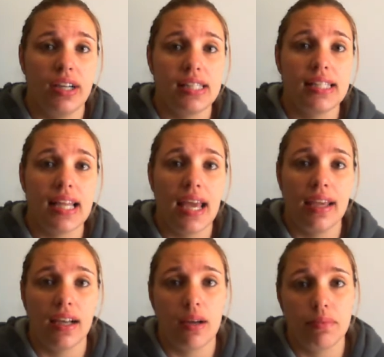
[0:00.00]

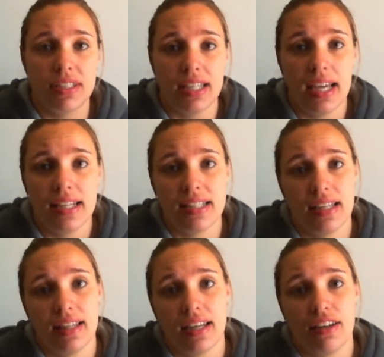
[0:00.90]
staying up to date
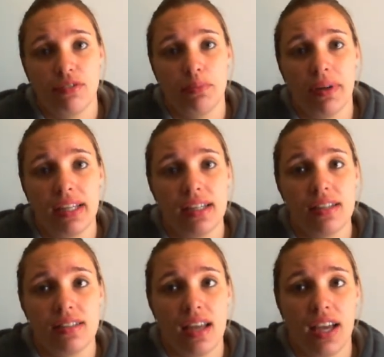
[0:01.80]
and that everybody
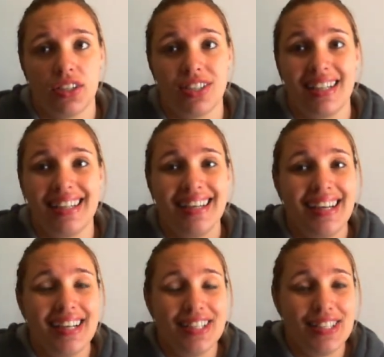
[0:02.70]
is actually
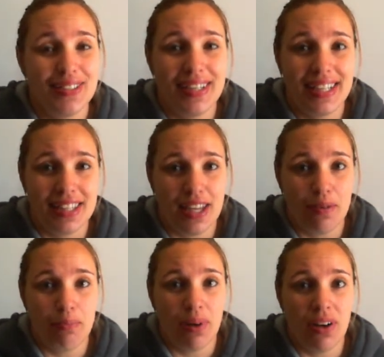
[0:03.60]
doing their
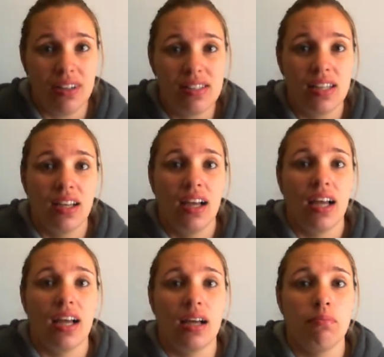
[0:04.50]
part,
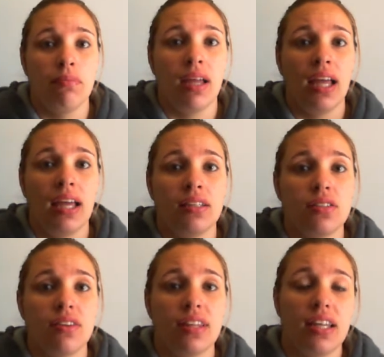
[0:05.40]
and
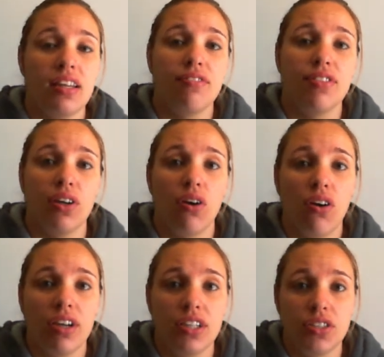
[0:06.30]
so that if there
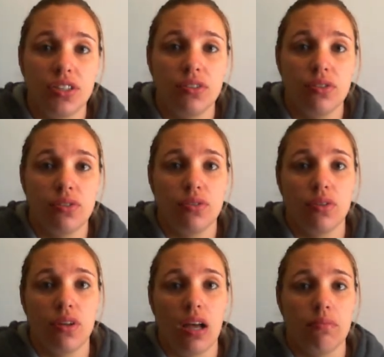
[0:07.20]
are issues,
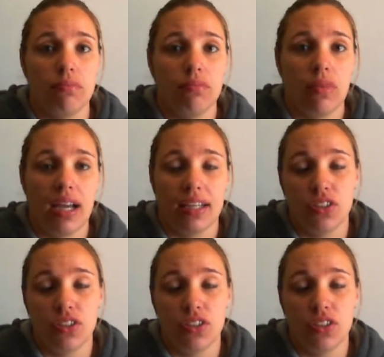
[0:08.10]
I can